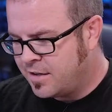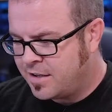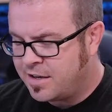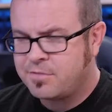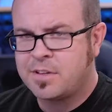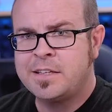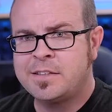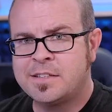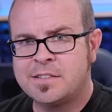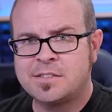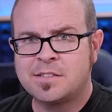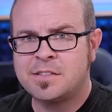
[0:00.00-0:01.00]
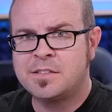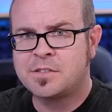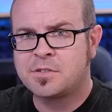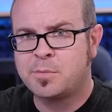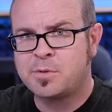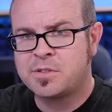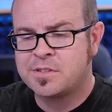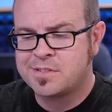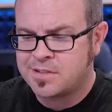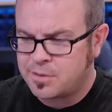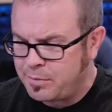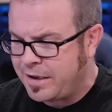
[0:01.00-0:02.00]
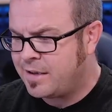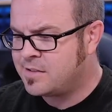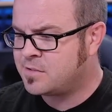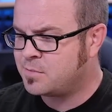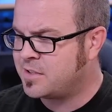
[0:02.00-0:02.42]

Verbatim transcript: And I've linked this in descriptions in the past,